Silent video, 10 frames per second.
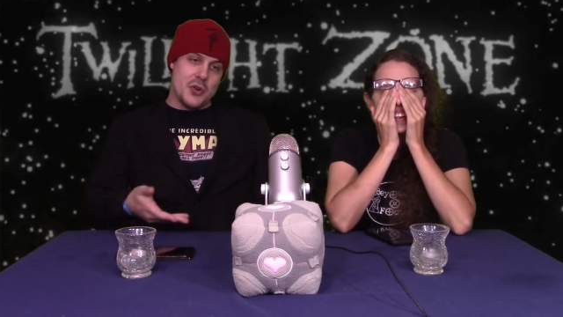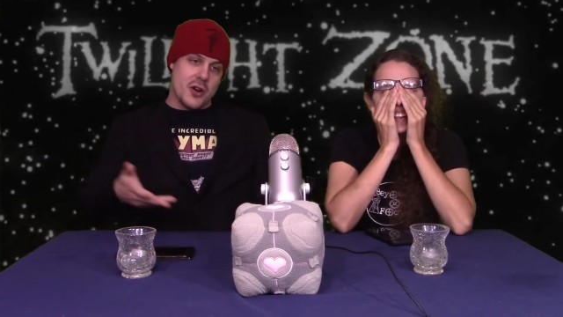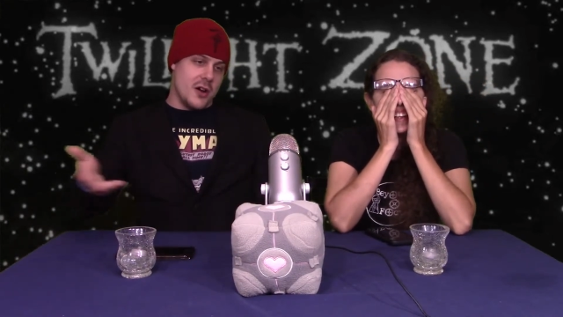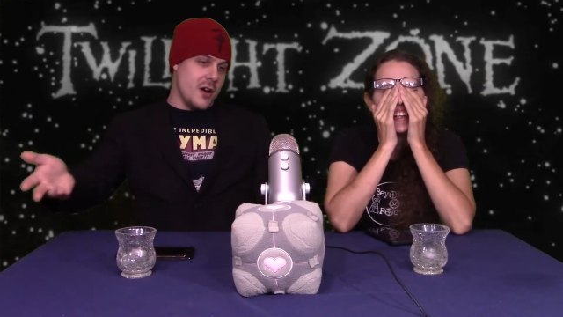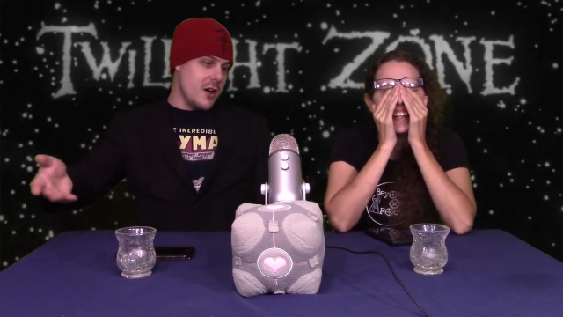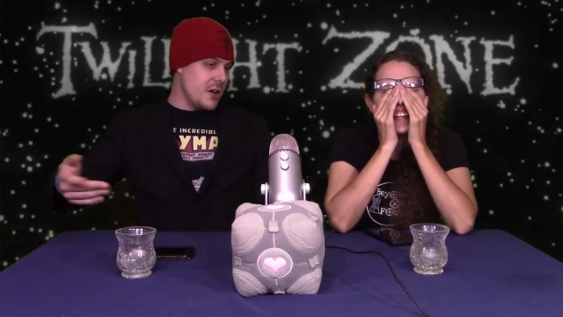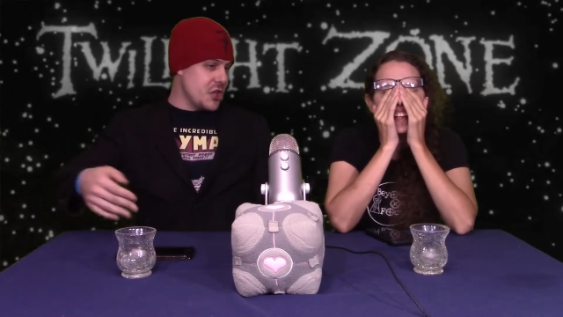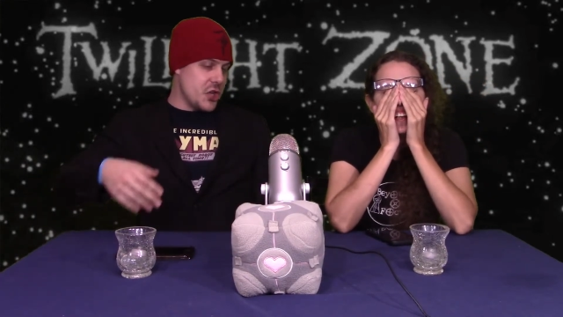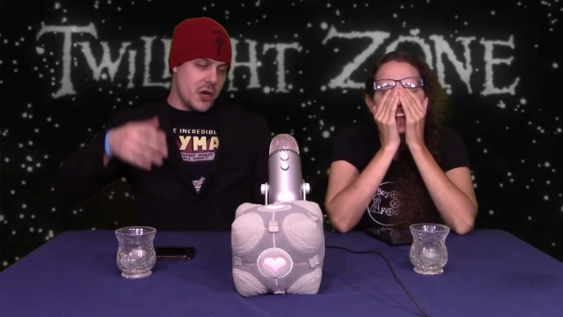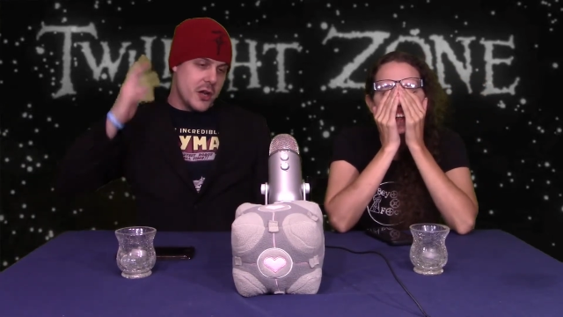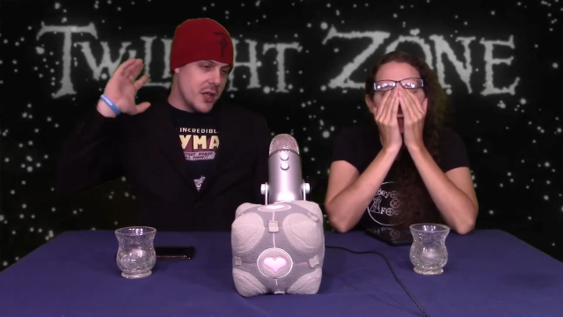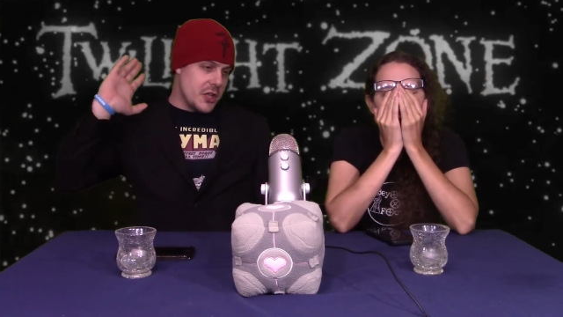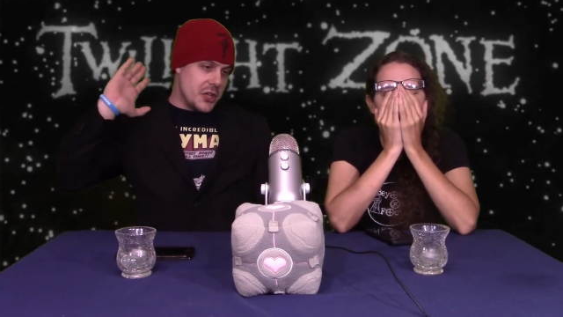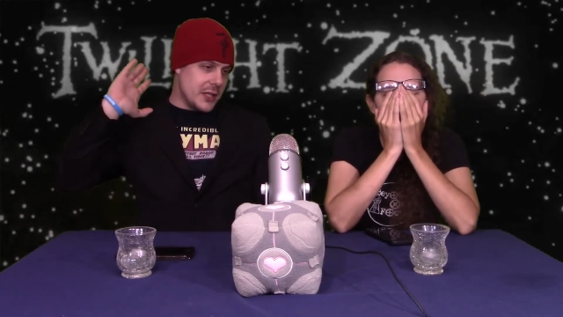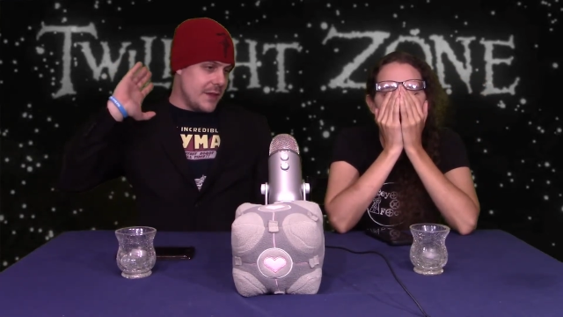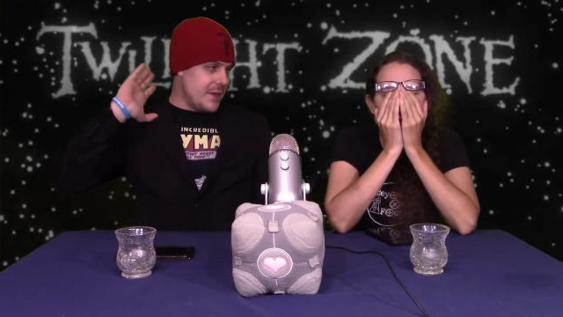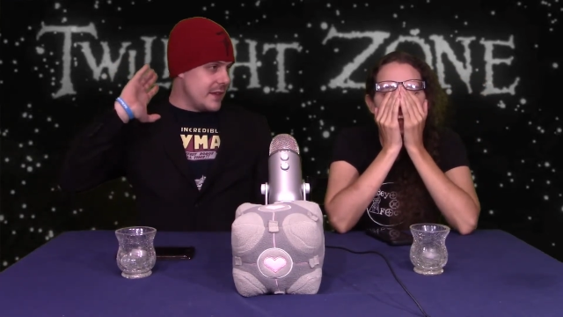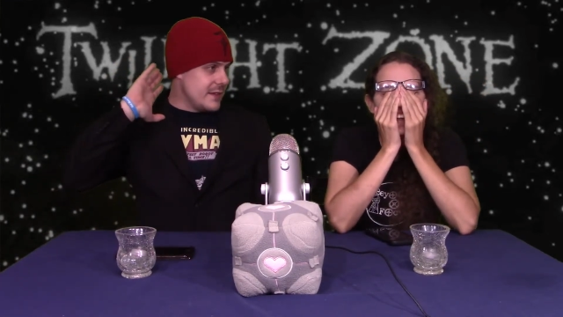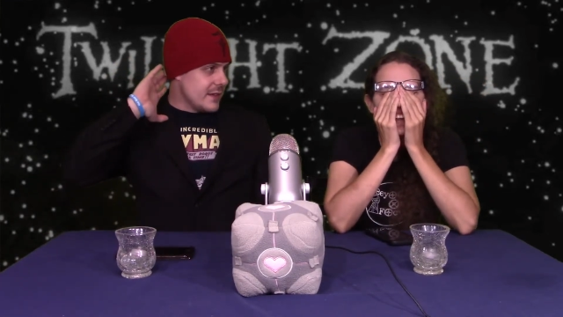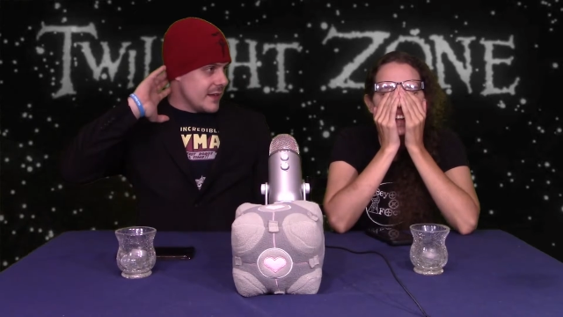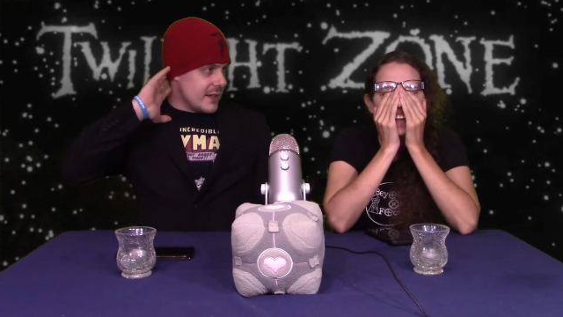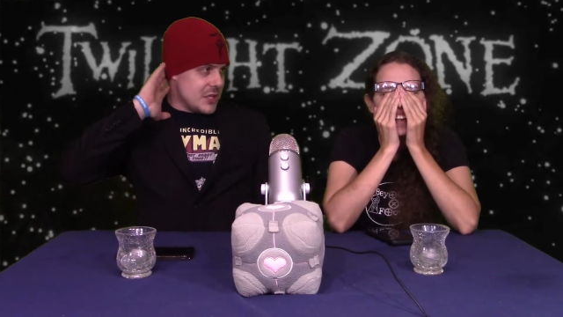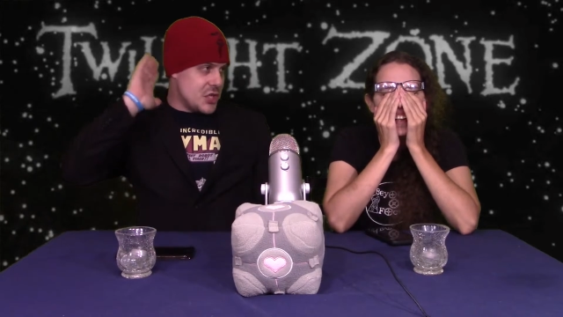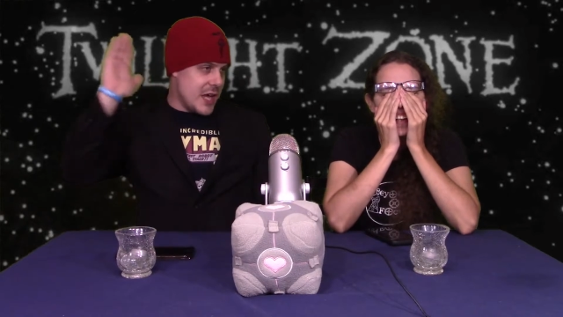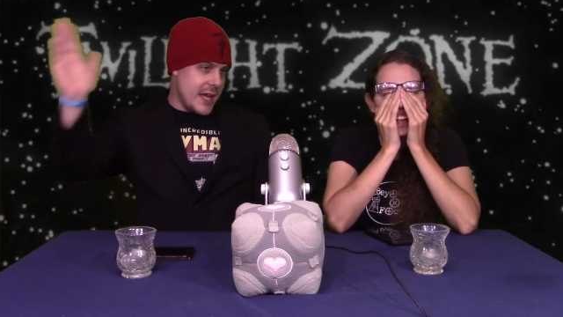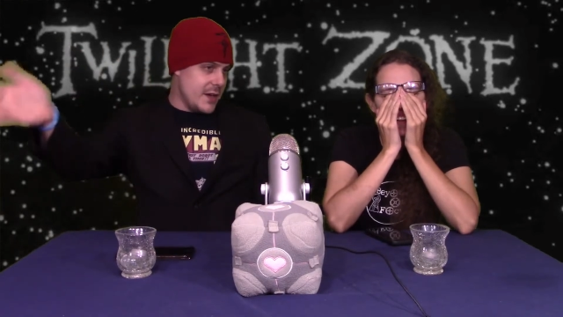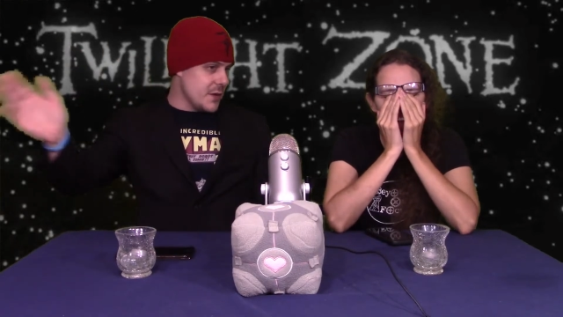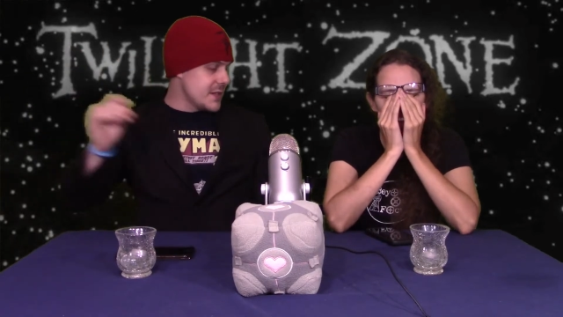Speaker 1: You're her. You're you're living in China or